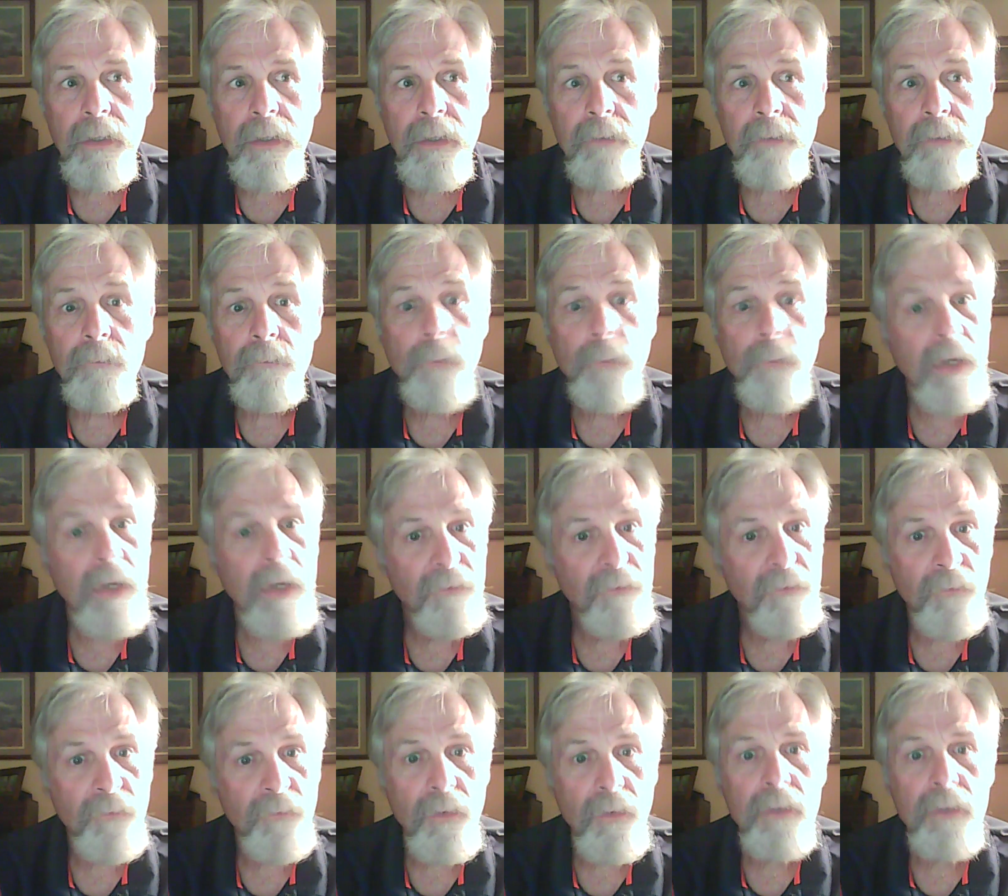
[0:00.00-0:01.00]
by foot
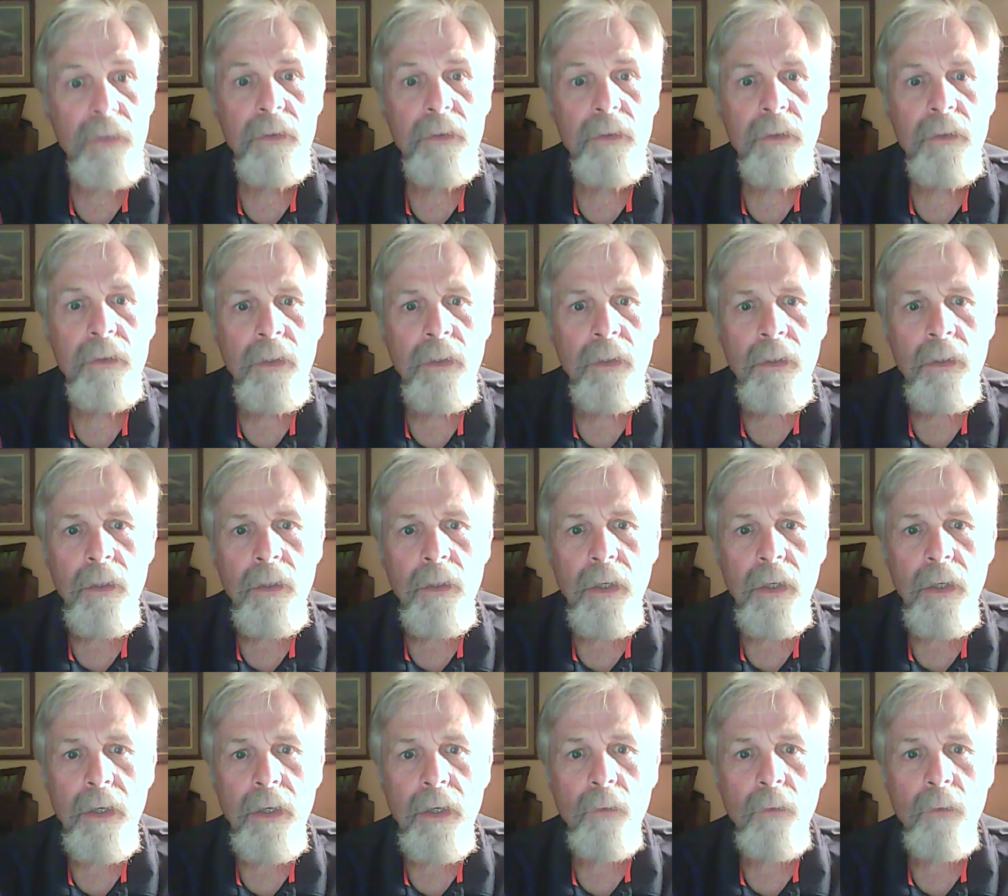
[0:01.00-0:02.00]

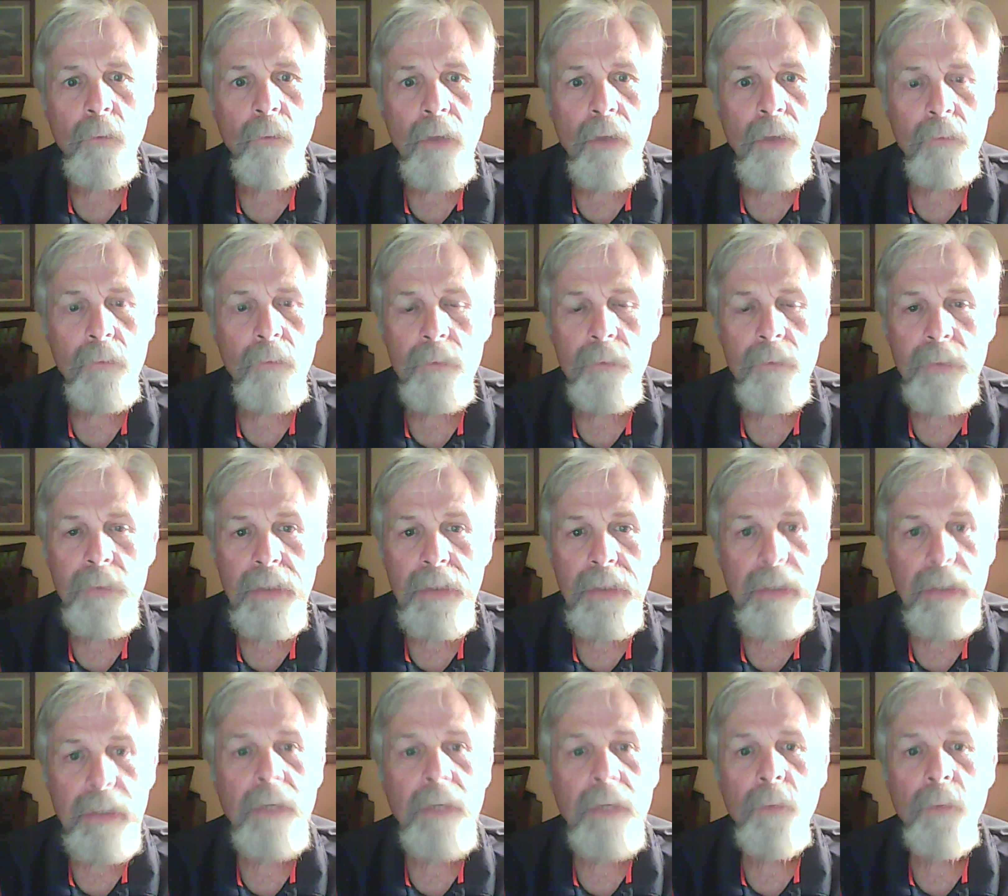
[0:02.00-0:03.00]
what would be a
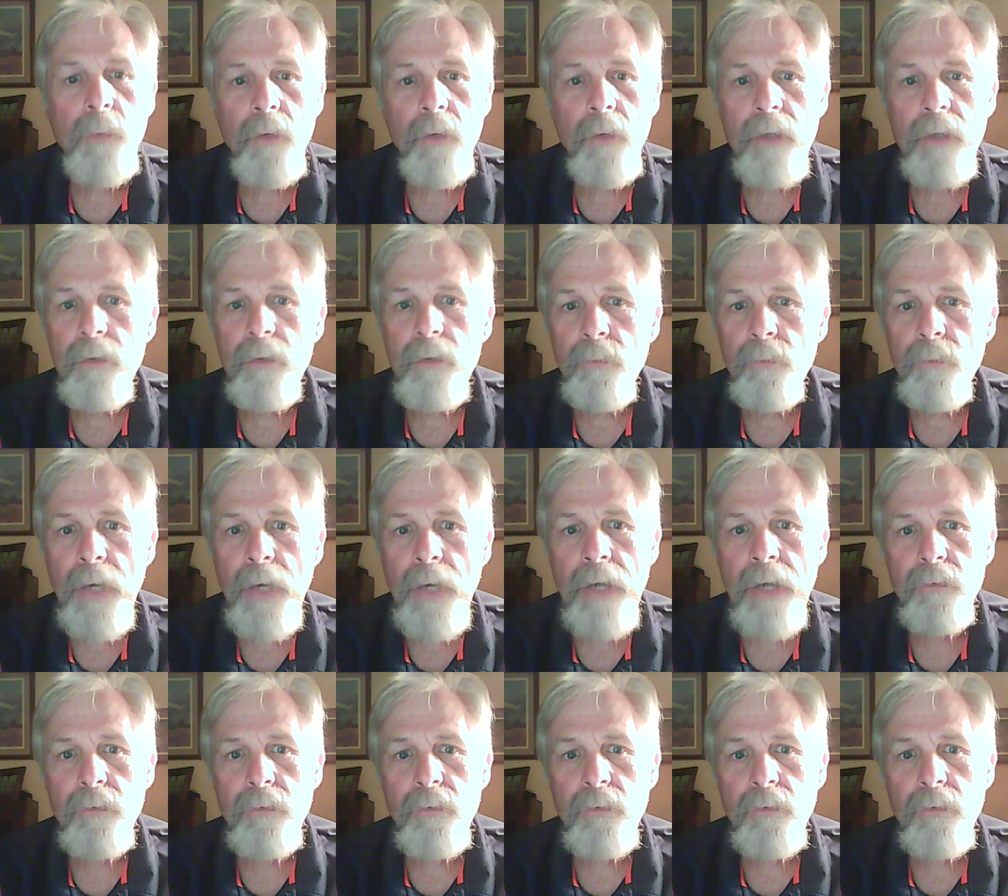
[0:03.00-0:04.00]
couple hundred miles or
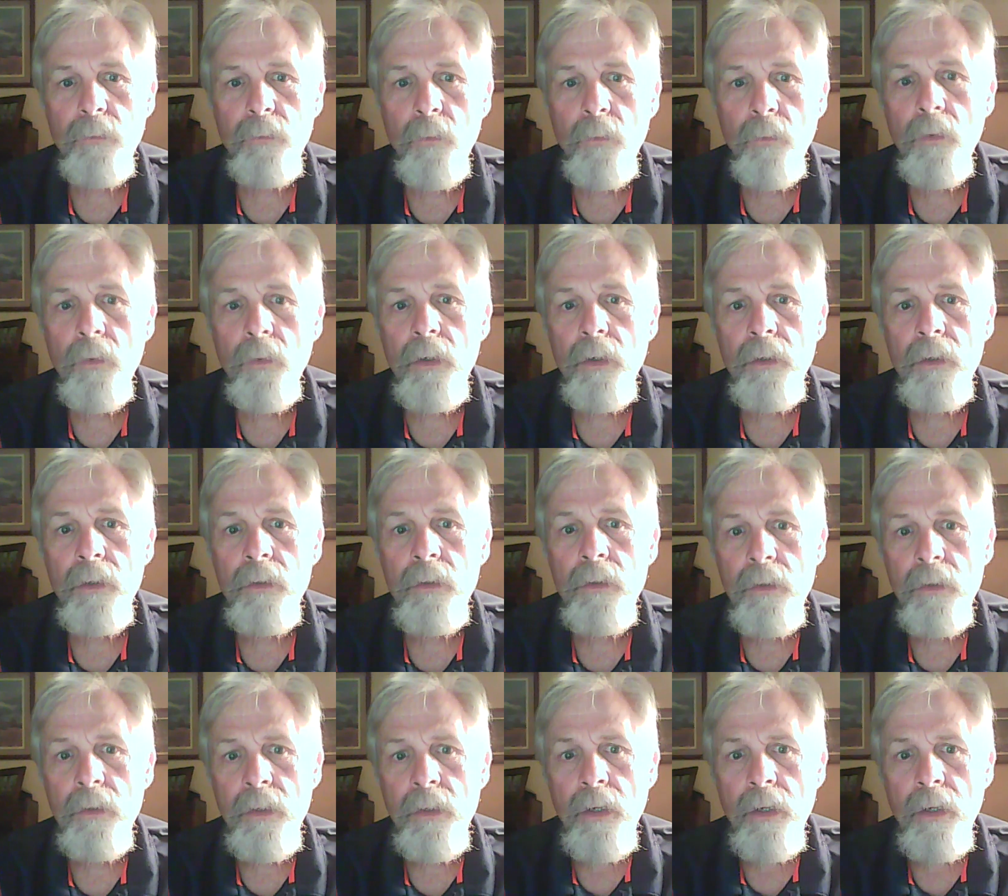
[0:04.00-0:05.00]
more
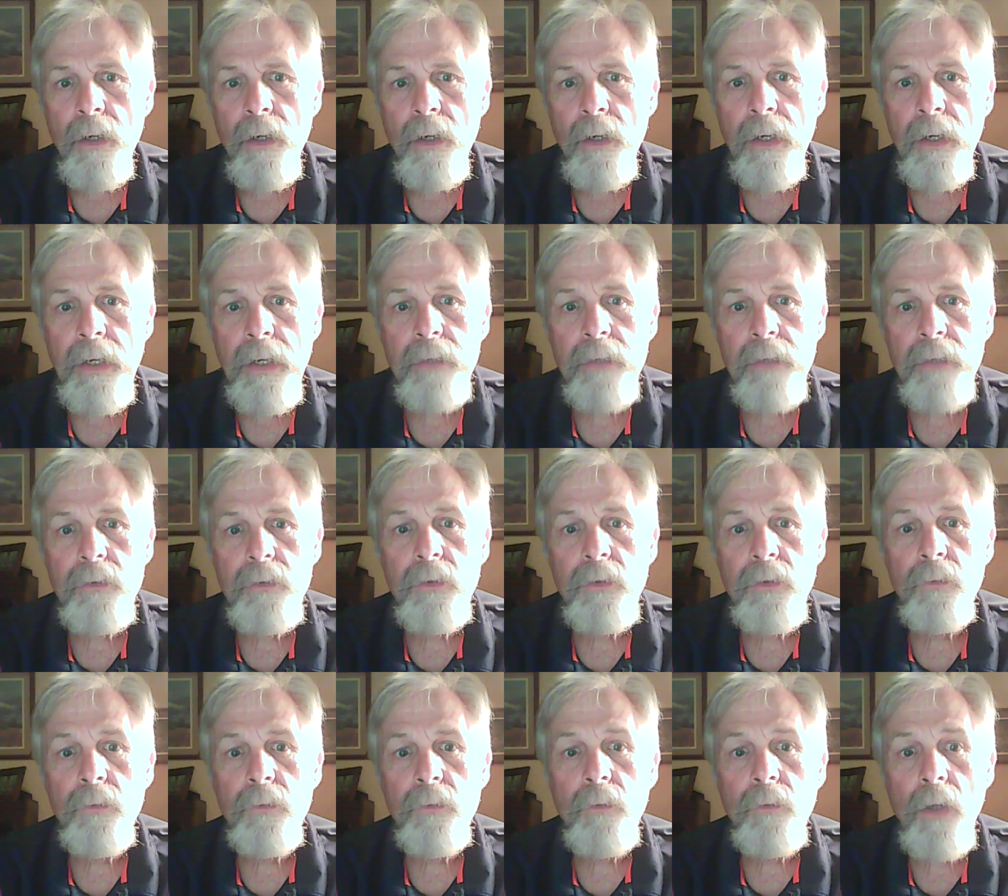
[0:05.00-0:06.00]
to
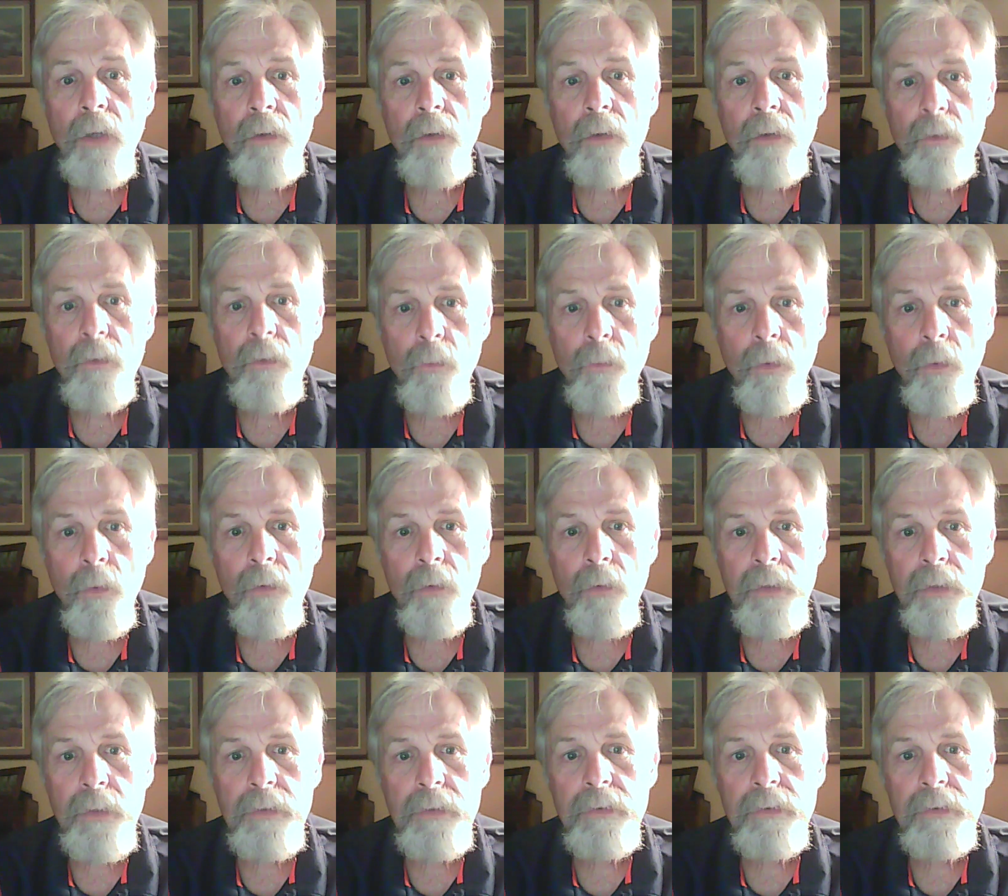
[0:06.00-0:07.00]
go to quarries
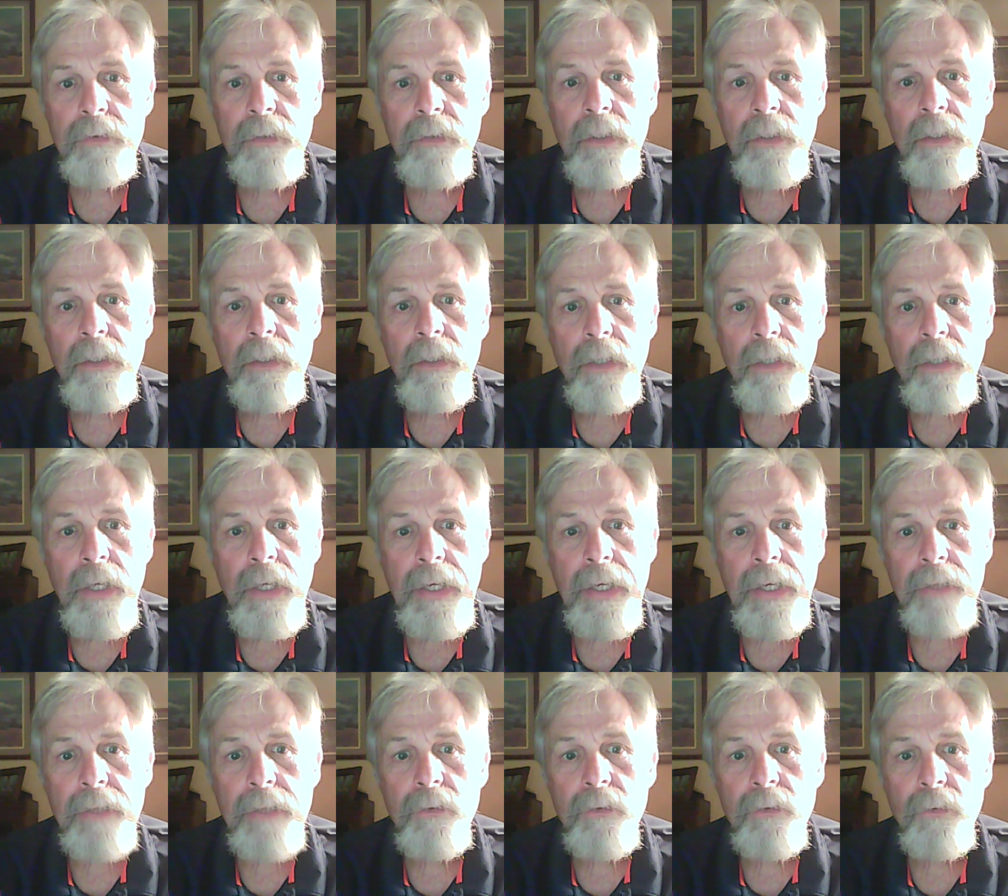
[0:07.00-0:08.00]
and
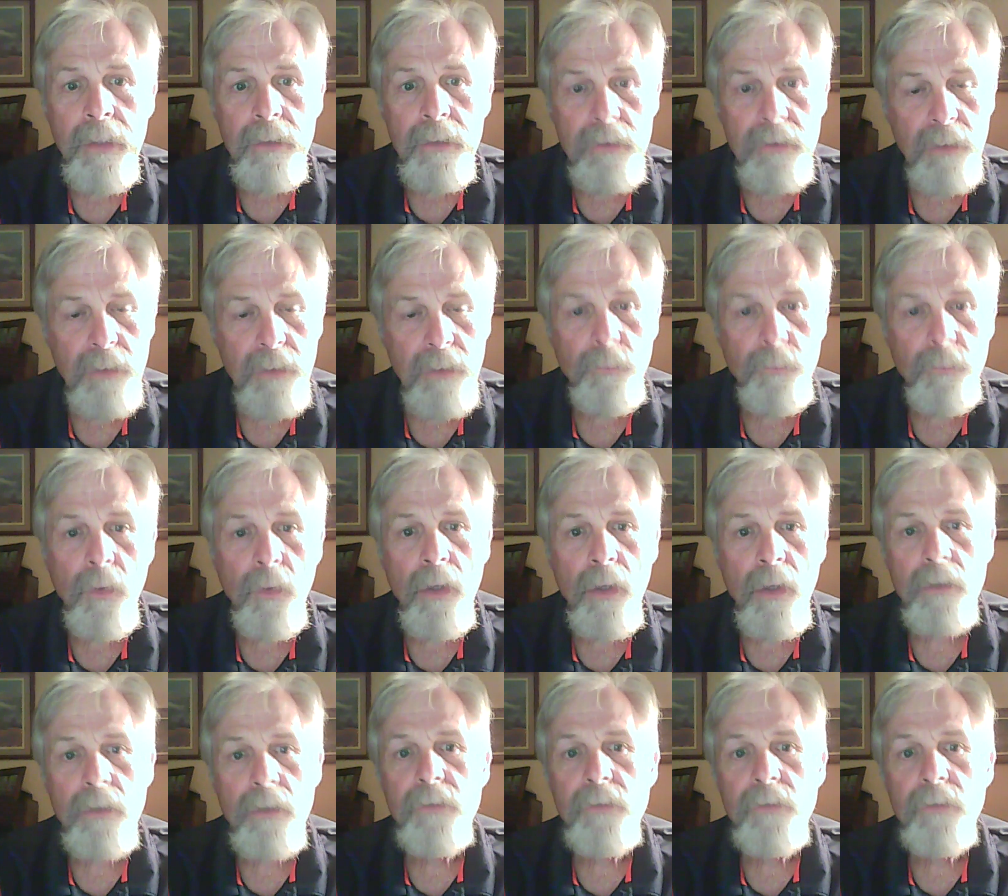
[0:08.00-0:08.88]
to chip large